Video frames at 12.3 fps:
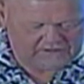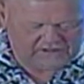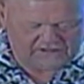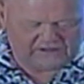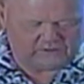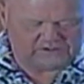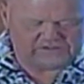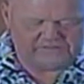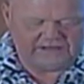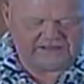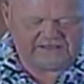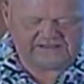There was
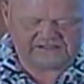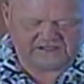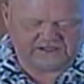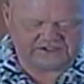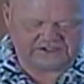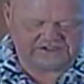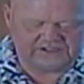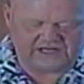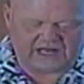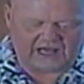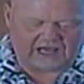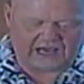many discussions on
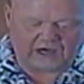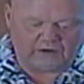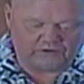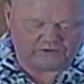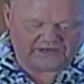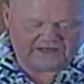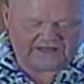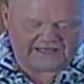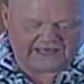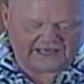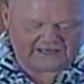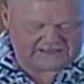how great
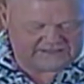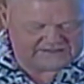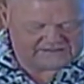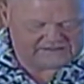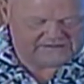God is